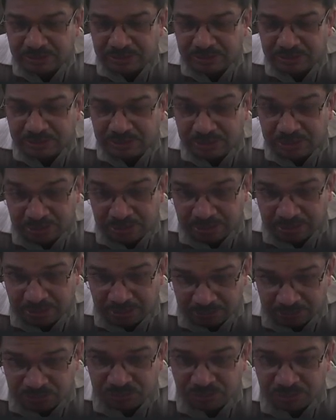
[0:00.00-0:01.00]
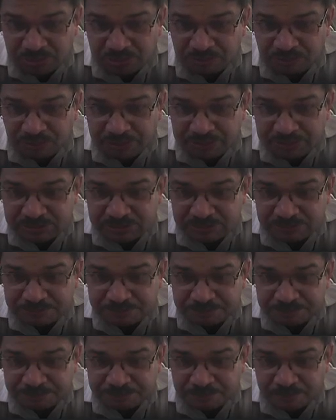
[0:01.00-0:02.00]
the earthquake effects
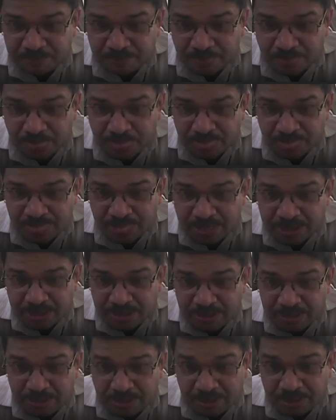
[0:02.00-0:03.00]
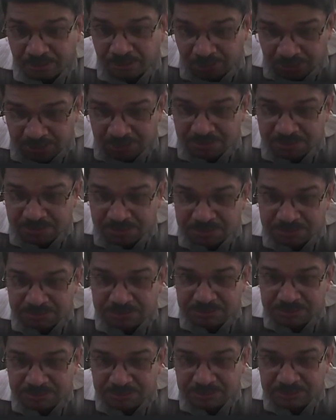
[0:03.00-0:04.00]
according to
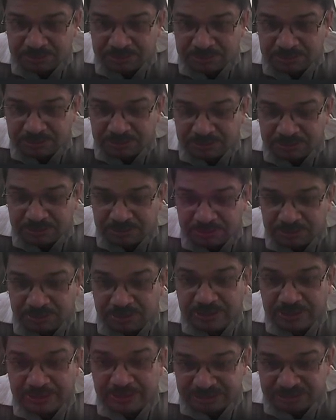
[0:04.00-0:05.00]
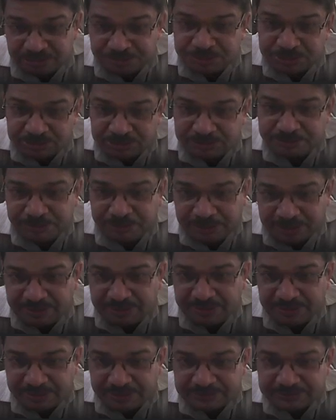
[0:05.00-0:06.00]
the assumptions made
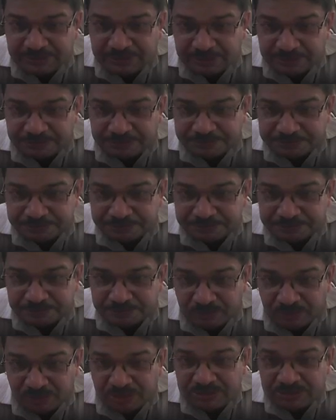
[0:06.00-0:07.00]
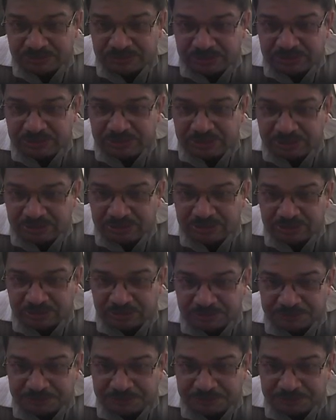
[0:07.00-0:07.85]
in design. That's very critical.